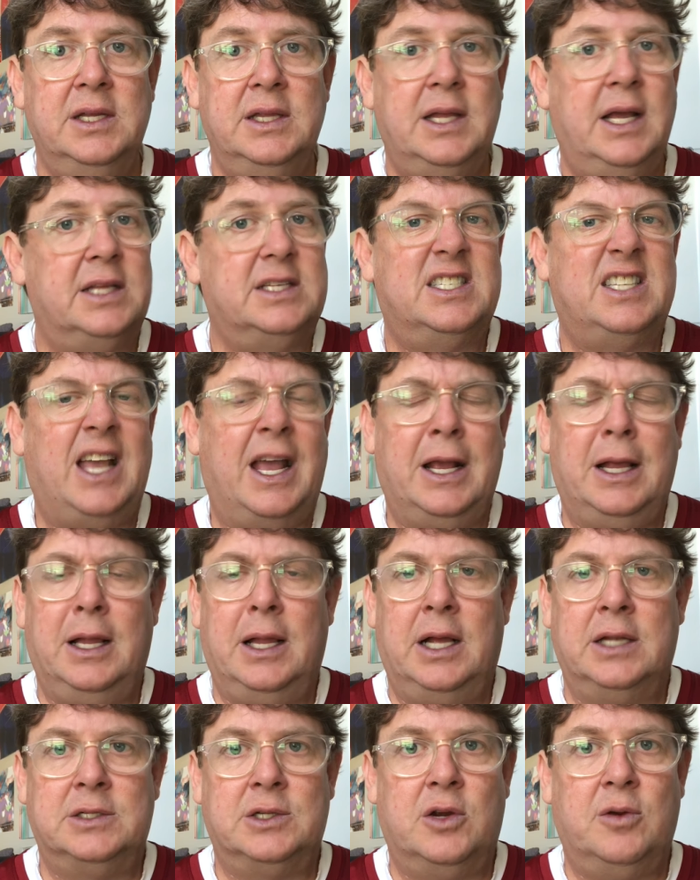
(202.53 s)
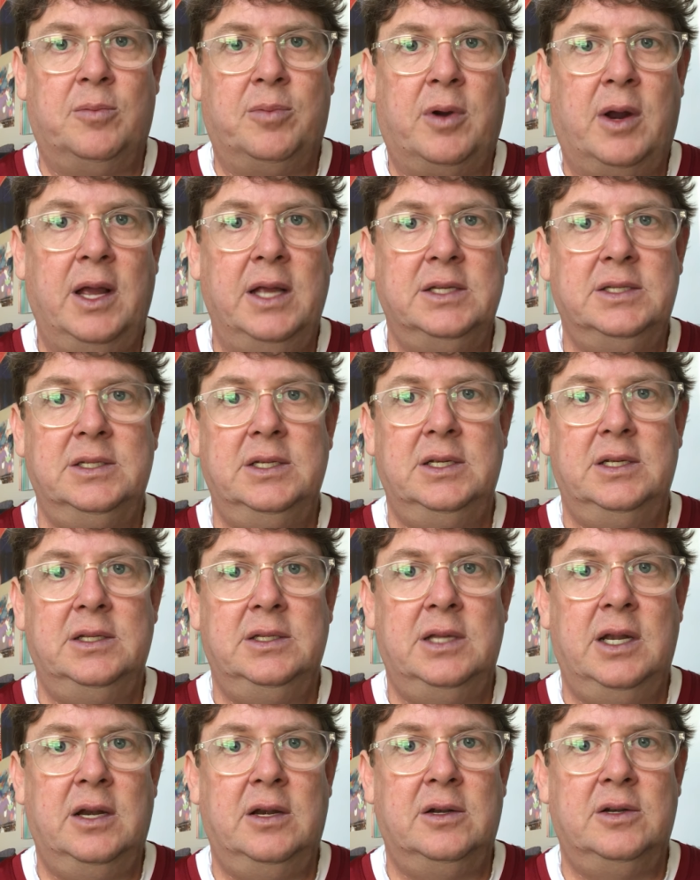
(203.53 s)
That's psychological pricing.
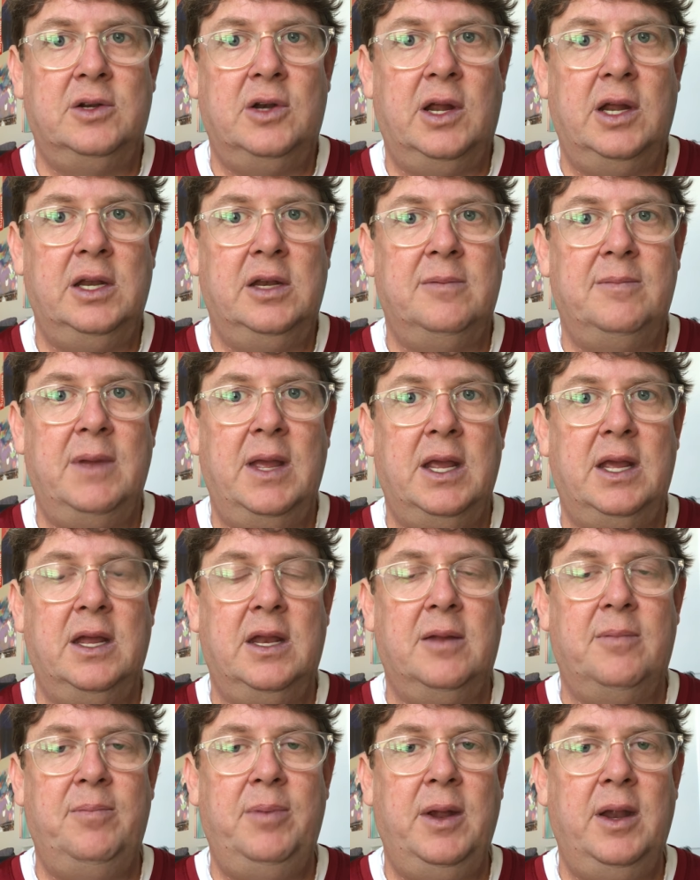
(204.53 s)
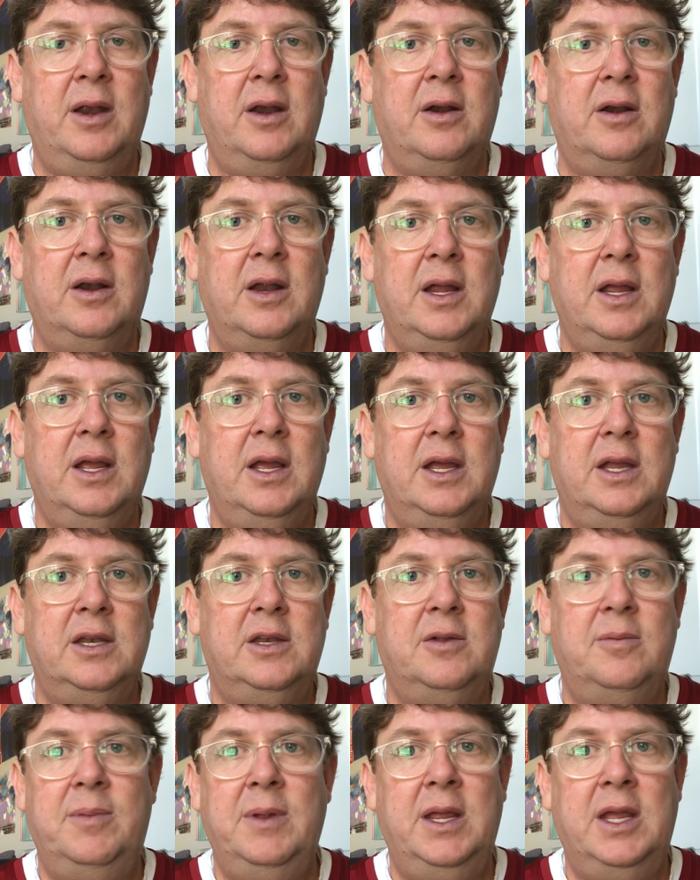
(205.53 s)
They're trying to make it appear
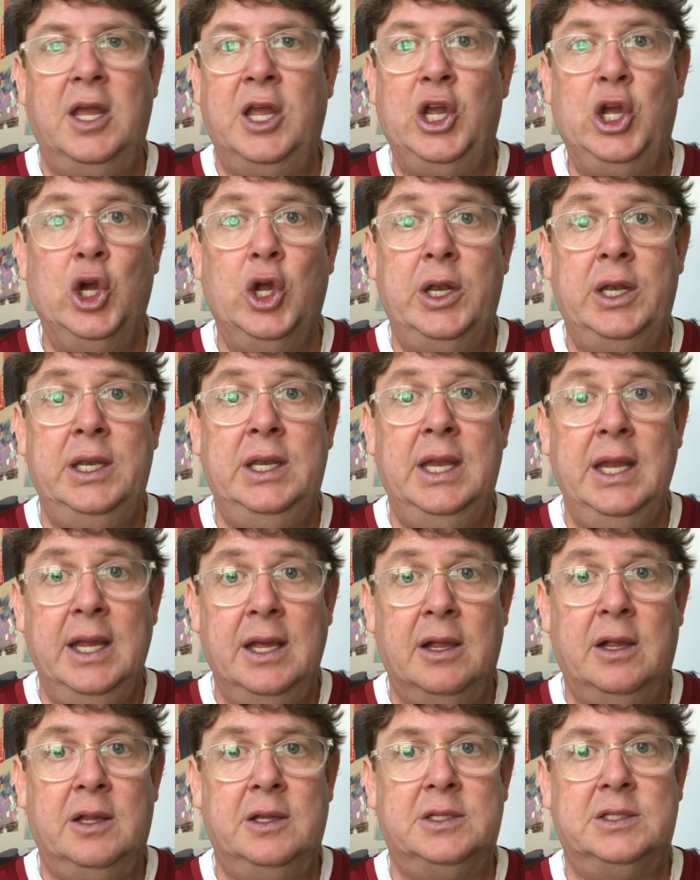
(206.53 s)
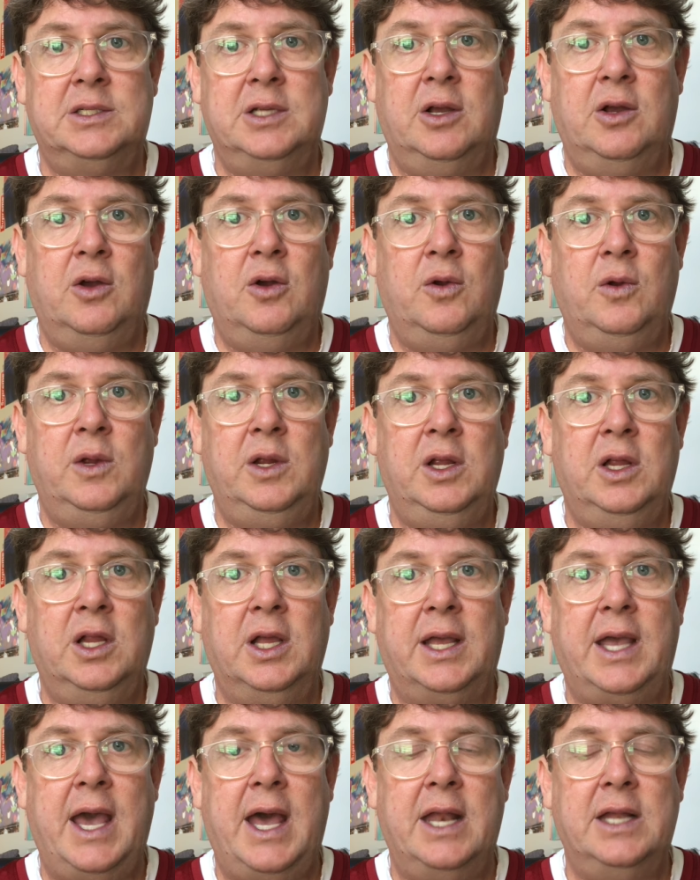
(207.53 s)
to be a good deal. So you
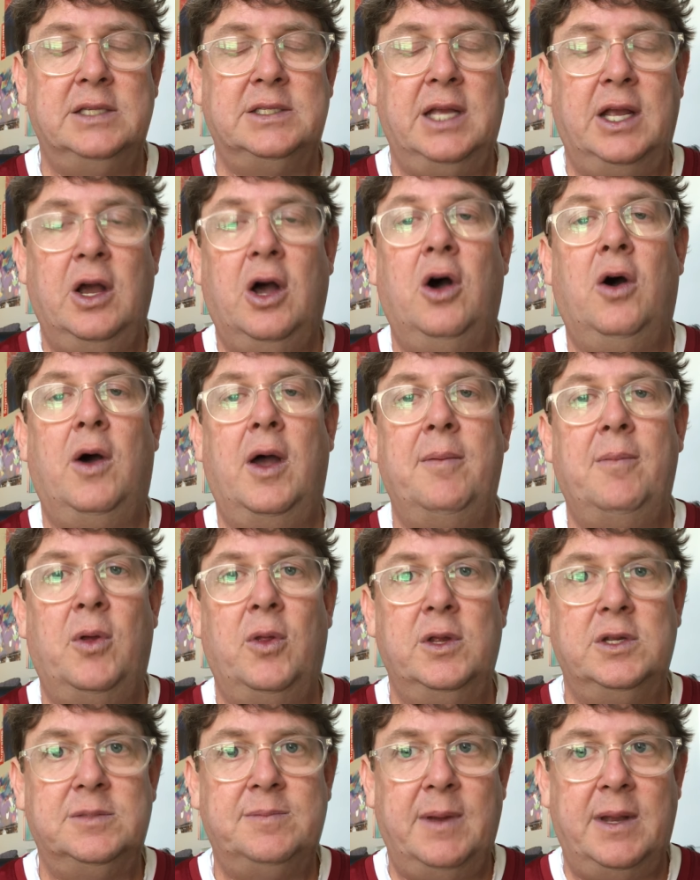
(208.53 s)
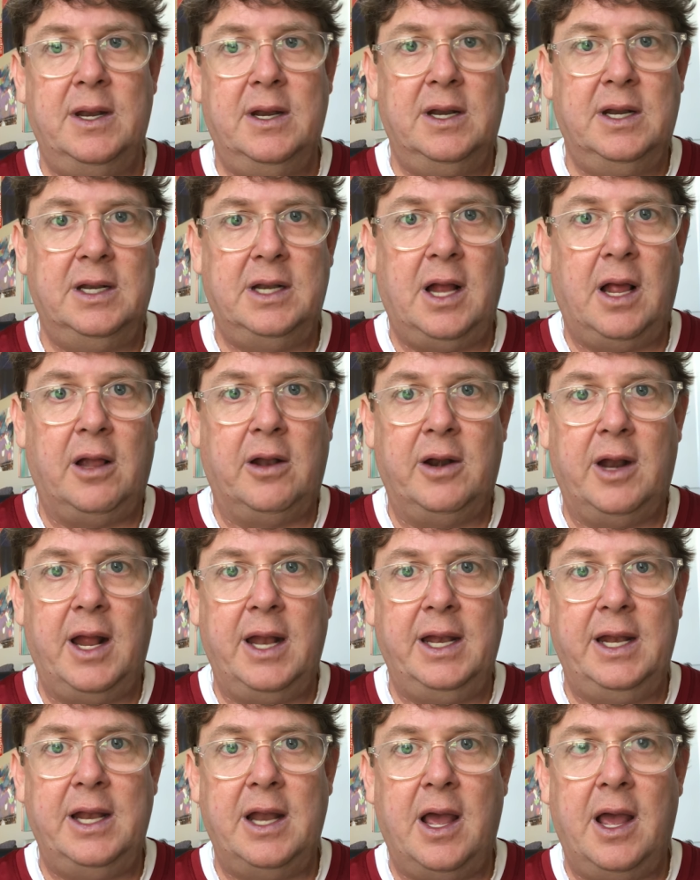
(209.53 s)
look at it and say, oh, I'm only spending
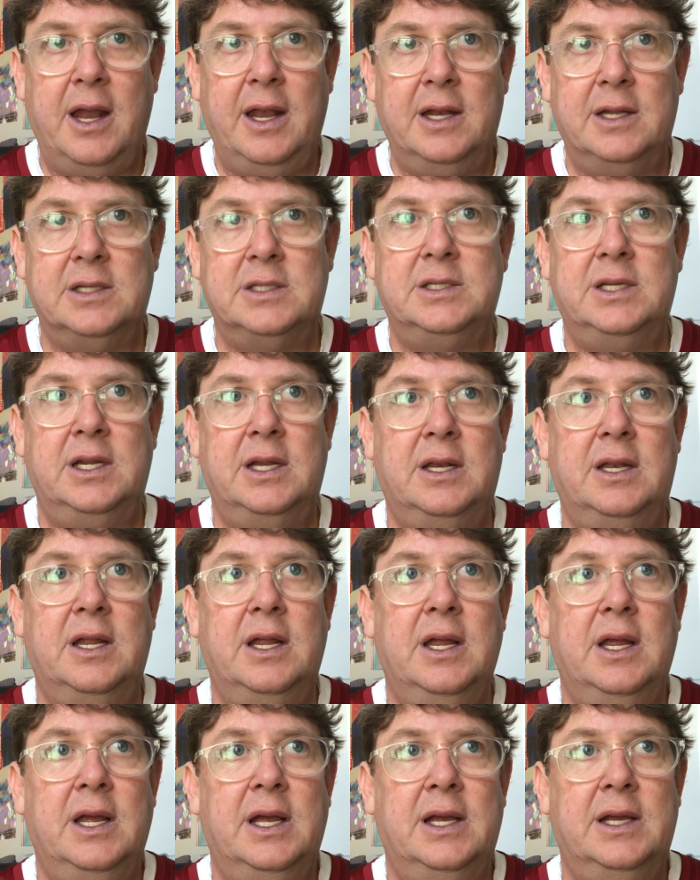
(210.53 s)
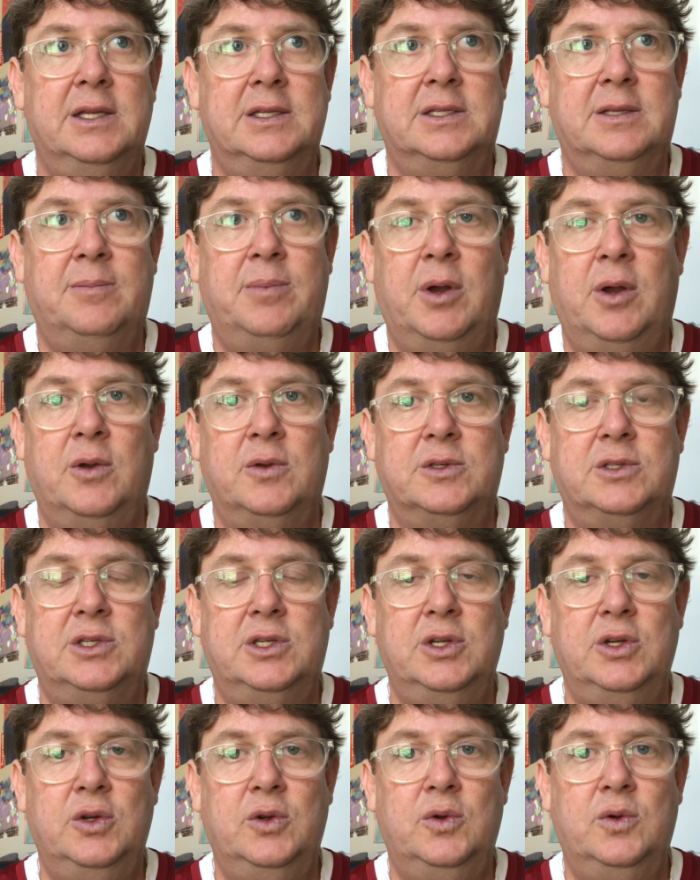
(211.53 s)
$1.99 instead as opposed
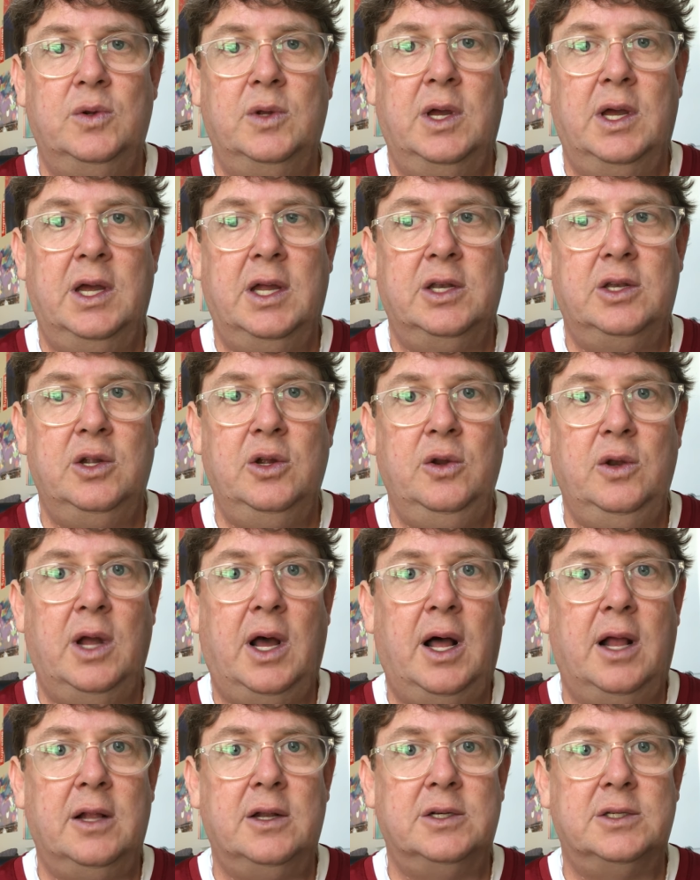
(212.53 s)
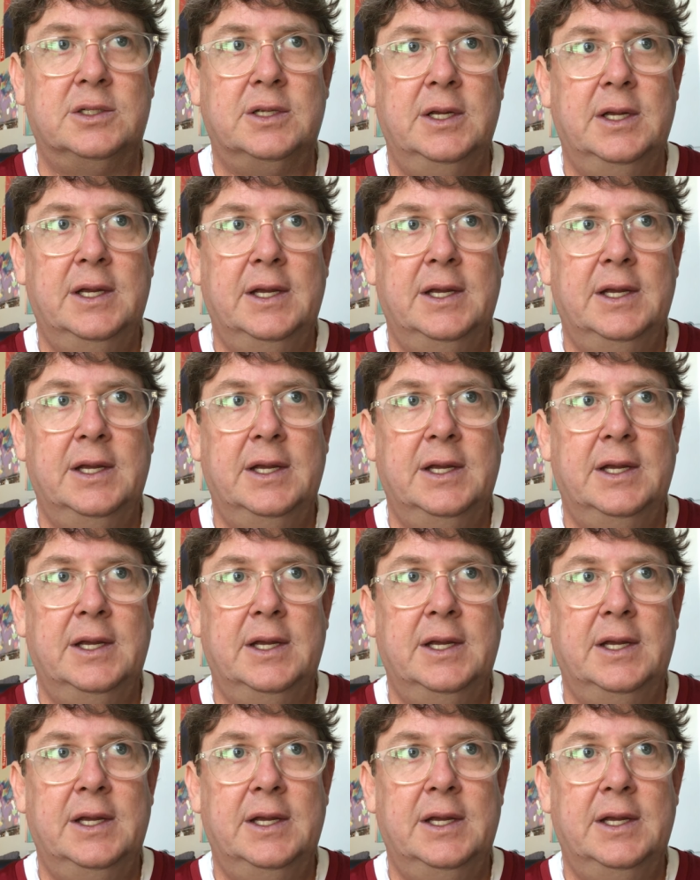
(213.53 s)
to $2.